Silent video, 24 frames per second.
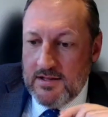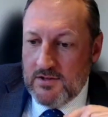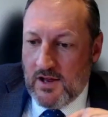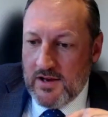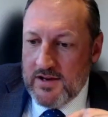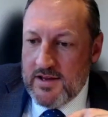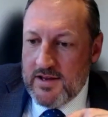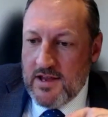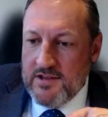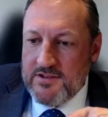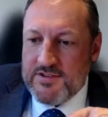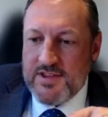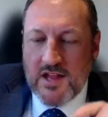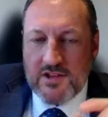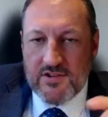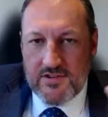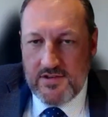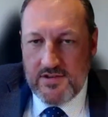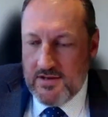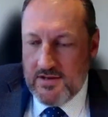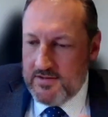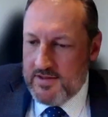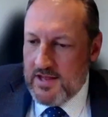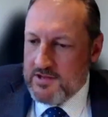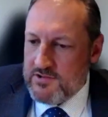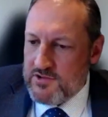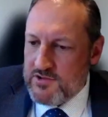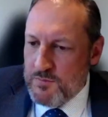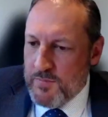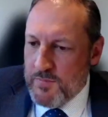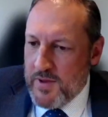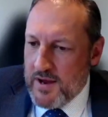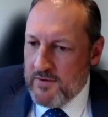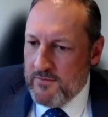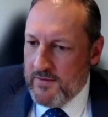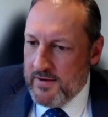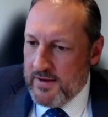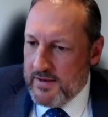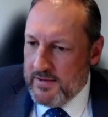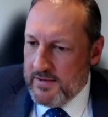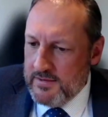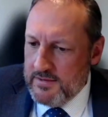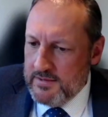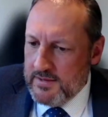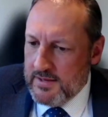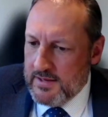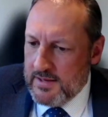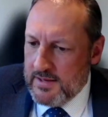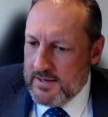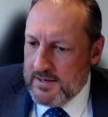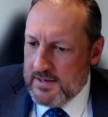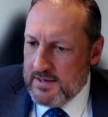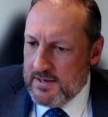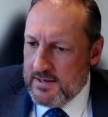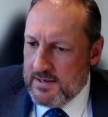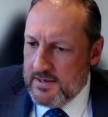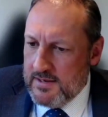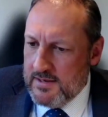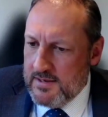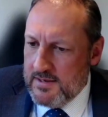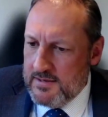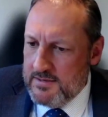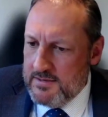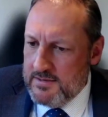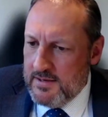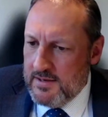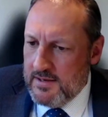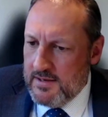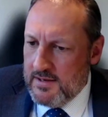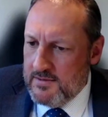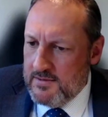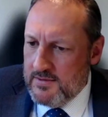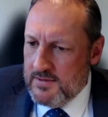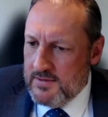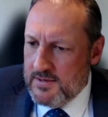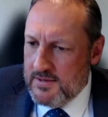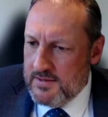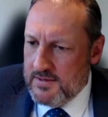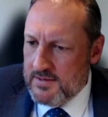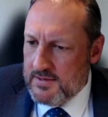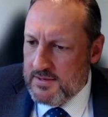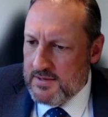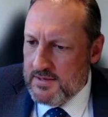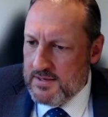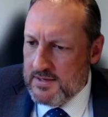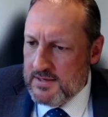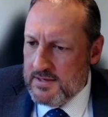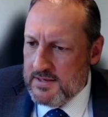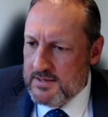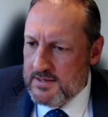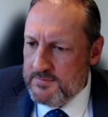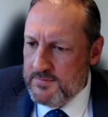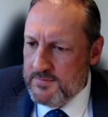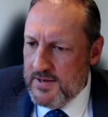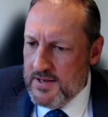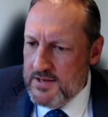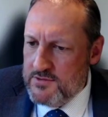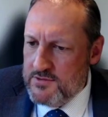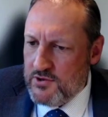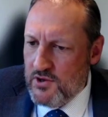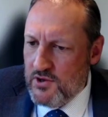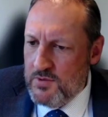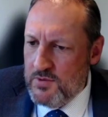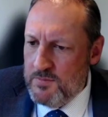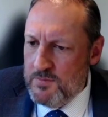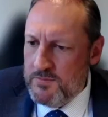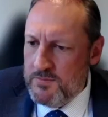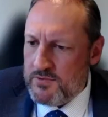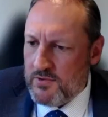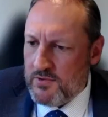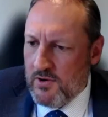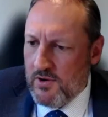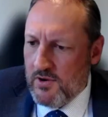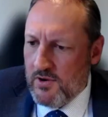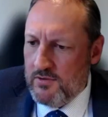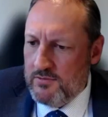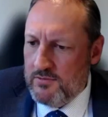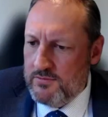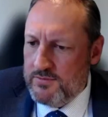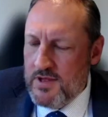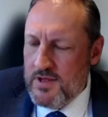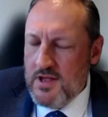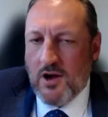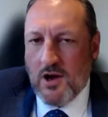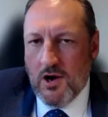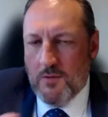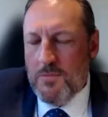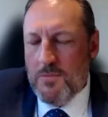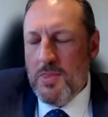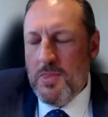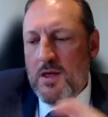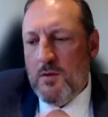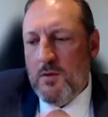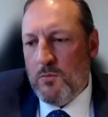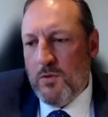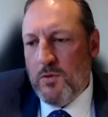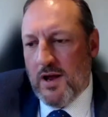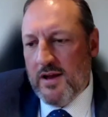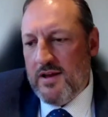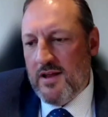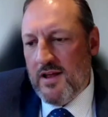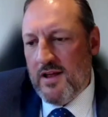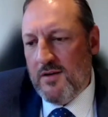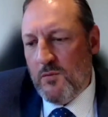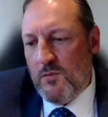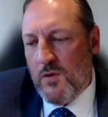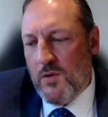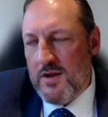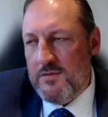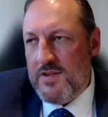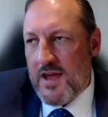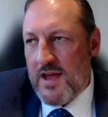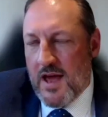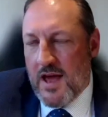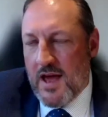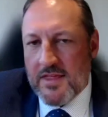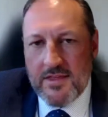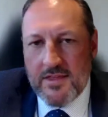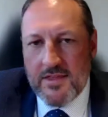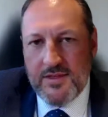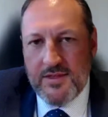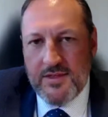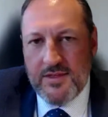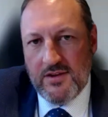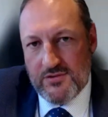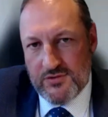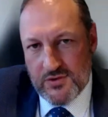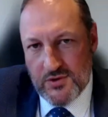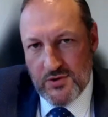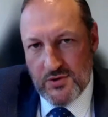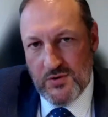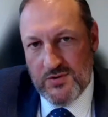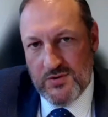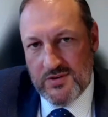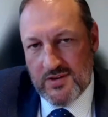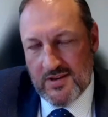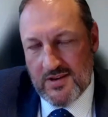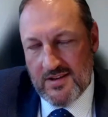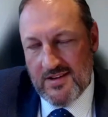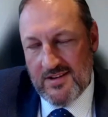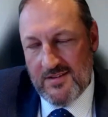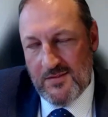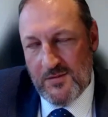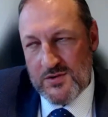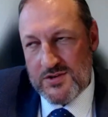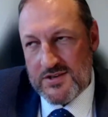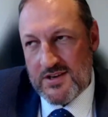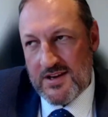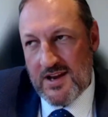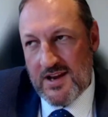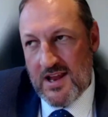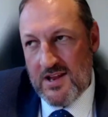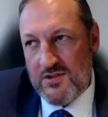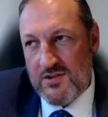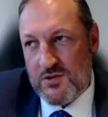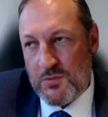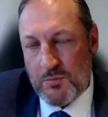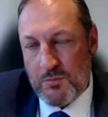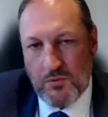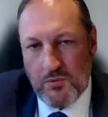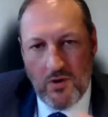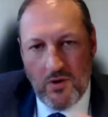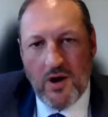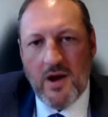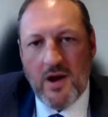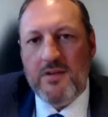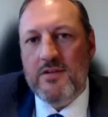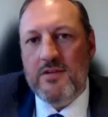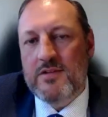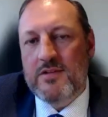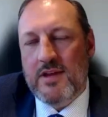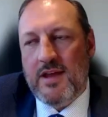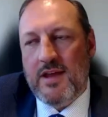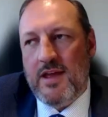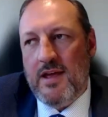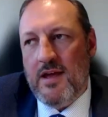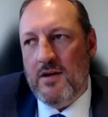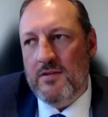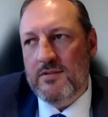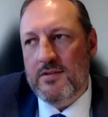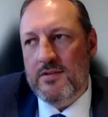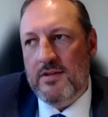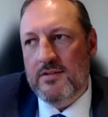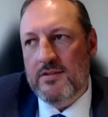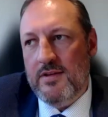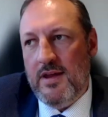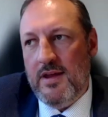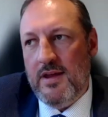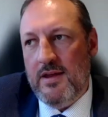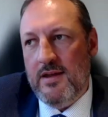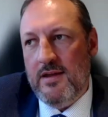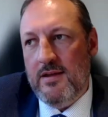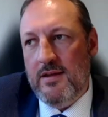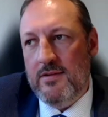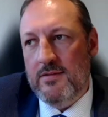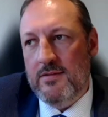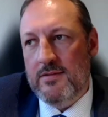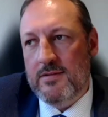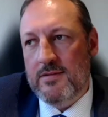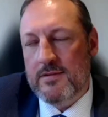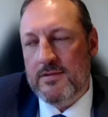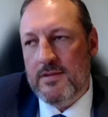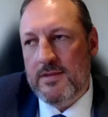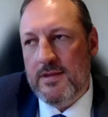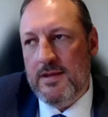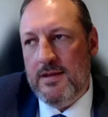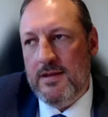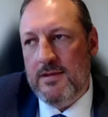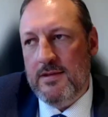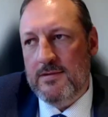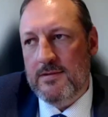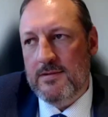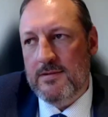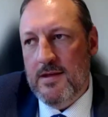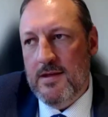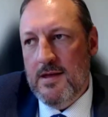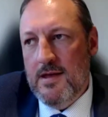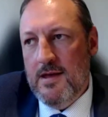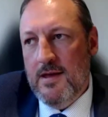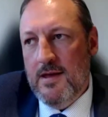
I guess that's the background. Now, in terms of one of the other things too, which again surprises accountants, is these.